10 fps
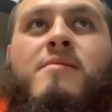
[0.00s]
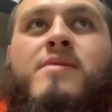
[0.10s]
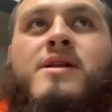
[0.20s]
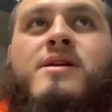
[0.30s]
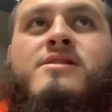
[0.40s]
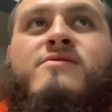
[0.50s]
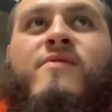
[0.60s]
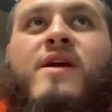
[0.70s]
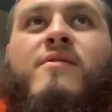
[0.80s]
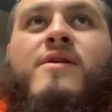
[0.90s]
but is
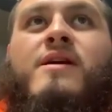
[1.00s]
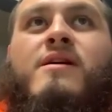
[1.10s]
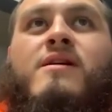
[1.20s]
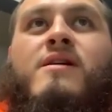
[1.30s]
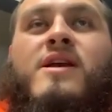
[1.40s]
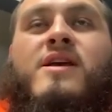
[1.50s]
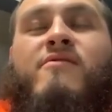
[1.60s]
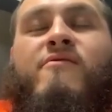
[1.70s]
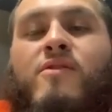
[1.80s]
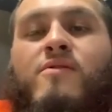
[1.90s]
very
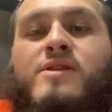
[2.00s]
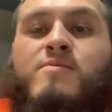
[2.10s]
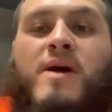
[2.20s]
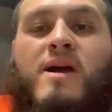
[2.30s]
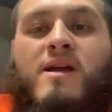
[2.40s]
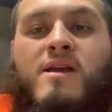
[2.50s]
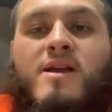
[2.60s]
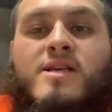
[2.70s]
influenced by,